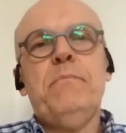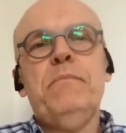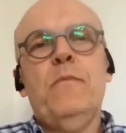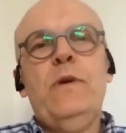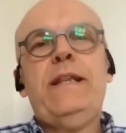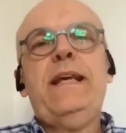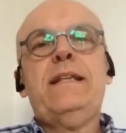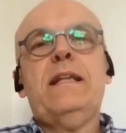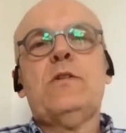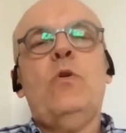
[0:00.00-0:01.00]
we think
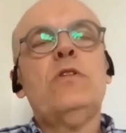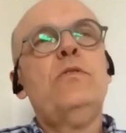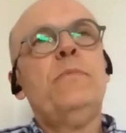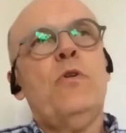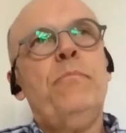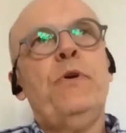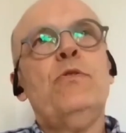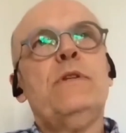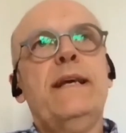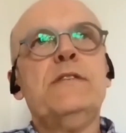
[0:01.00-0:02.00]
that quantum
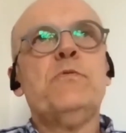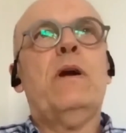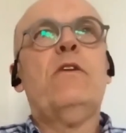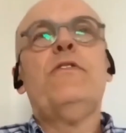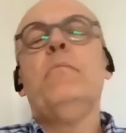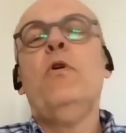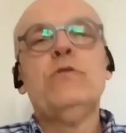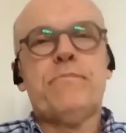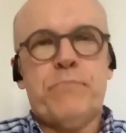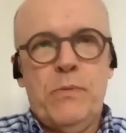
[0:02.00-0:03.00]
computing is one of the
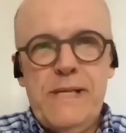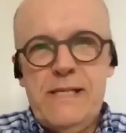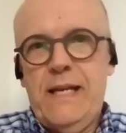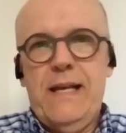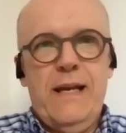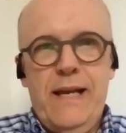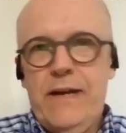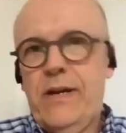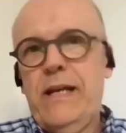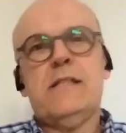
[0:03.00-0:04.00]
most promising
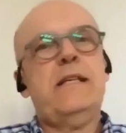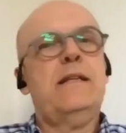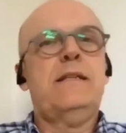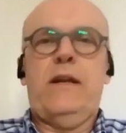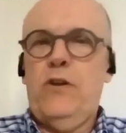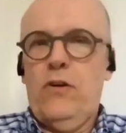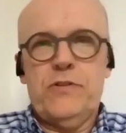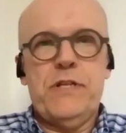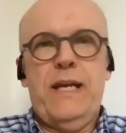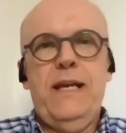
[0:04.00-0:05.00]
areas in
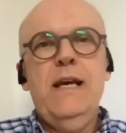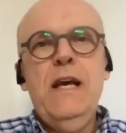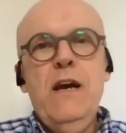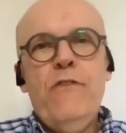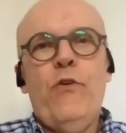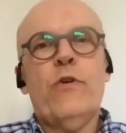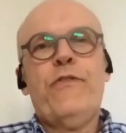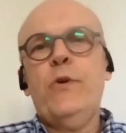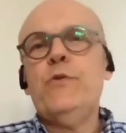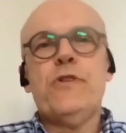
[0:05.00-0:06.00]
technology for
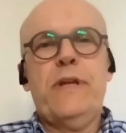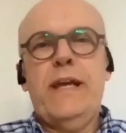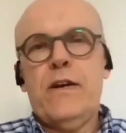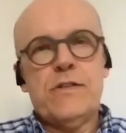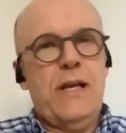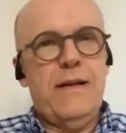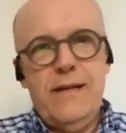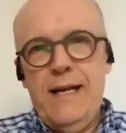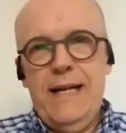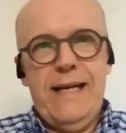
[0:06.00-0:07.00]
future years
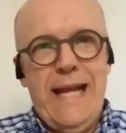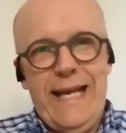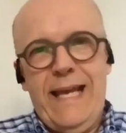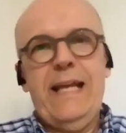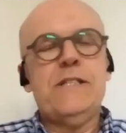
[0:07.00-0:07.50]
and decades.